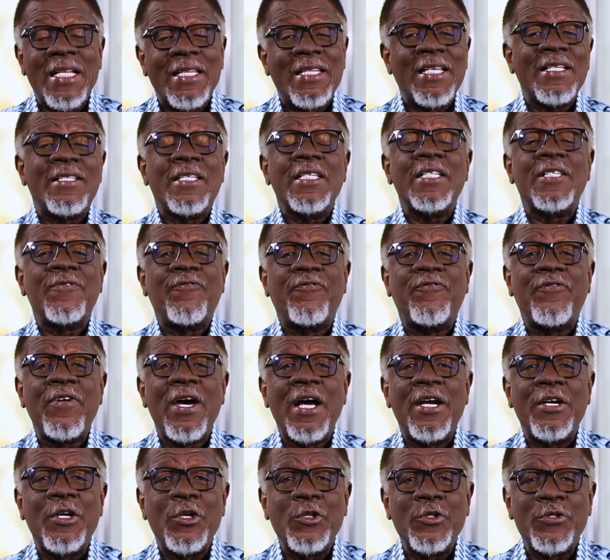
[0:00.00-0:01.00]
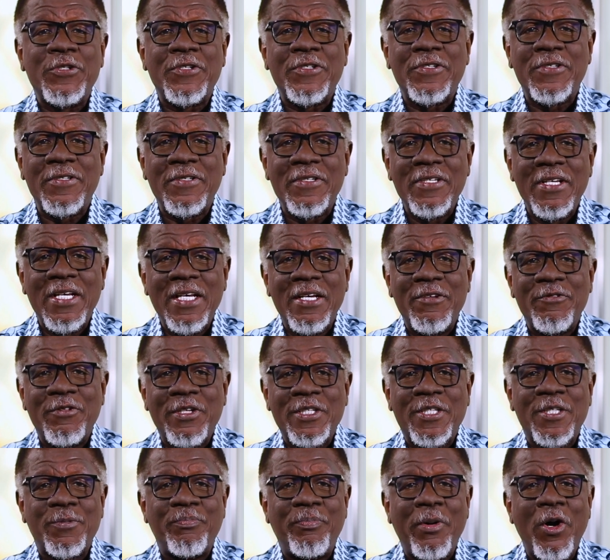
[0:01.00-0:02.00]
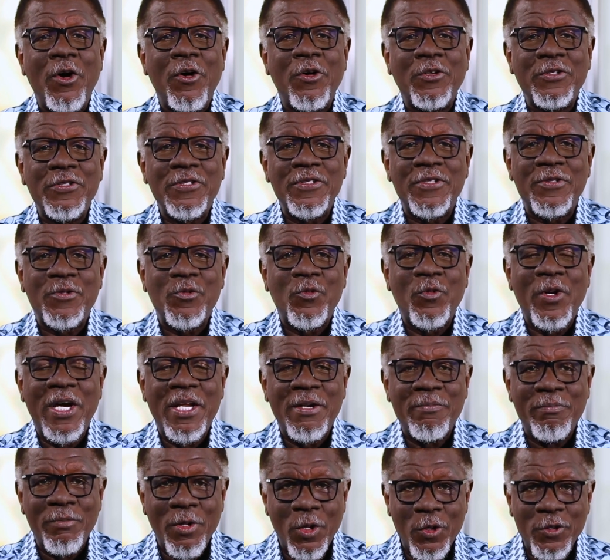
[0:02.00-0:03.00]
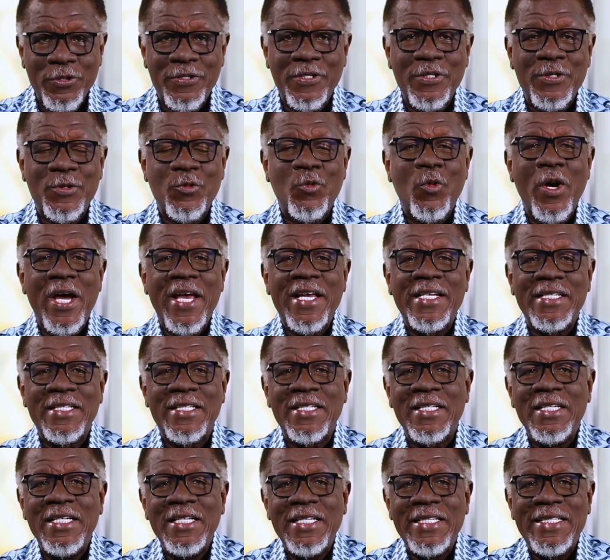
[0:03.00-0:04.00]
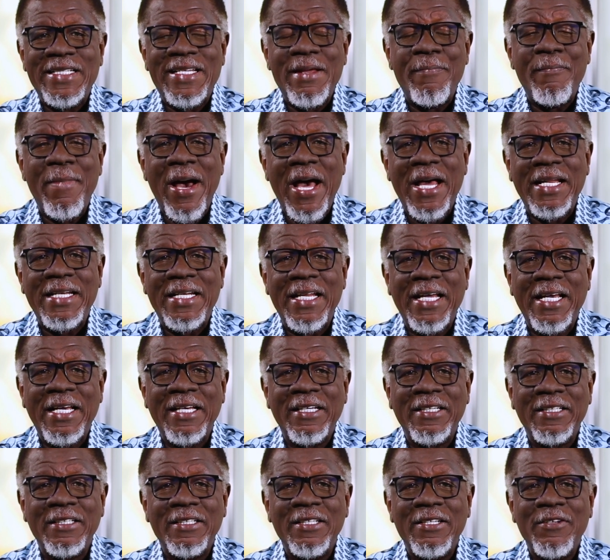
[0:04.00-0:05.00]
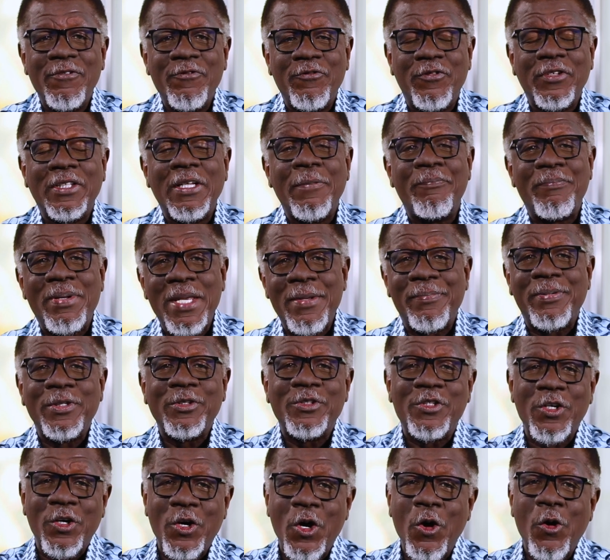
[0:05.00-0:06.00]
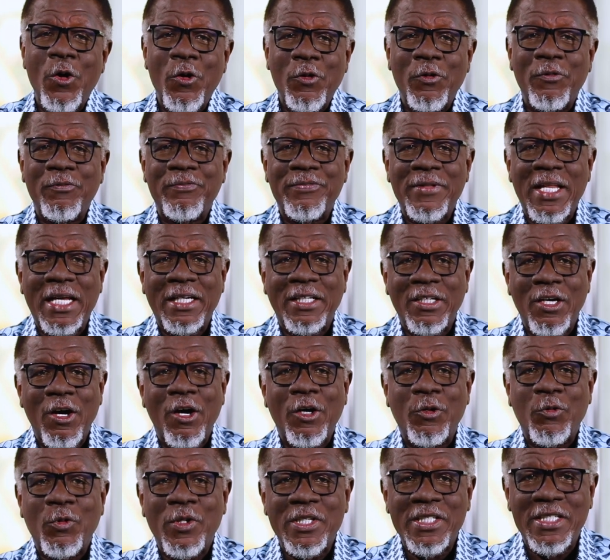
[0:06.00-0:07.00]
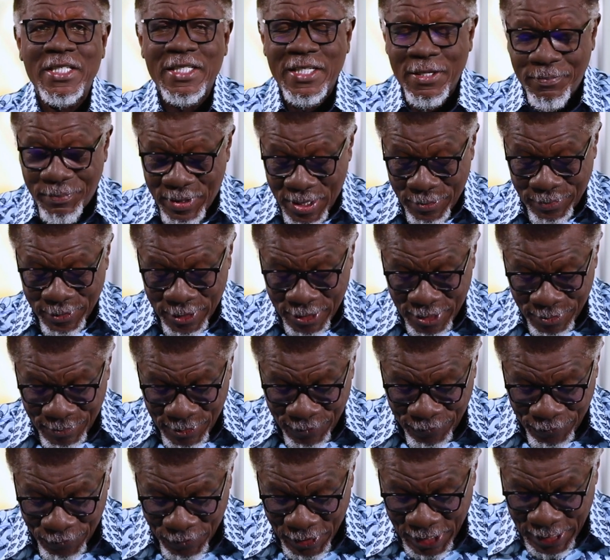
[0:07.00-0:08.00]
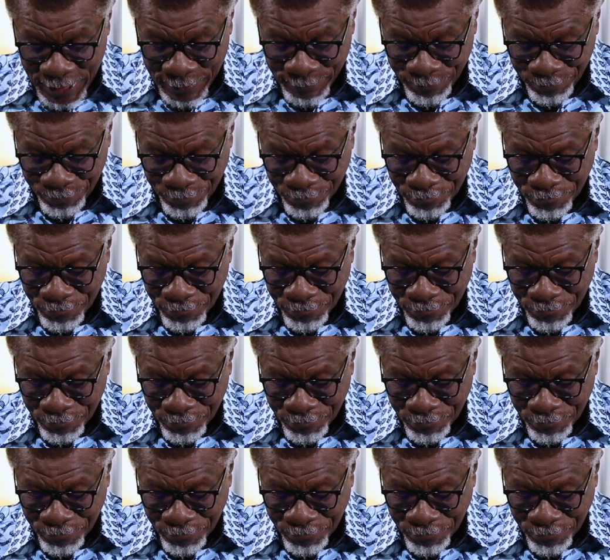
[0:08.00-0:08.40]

This is Pharaoh's response when Moses went demanding for the people to go, that God wanted the people to be free.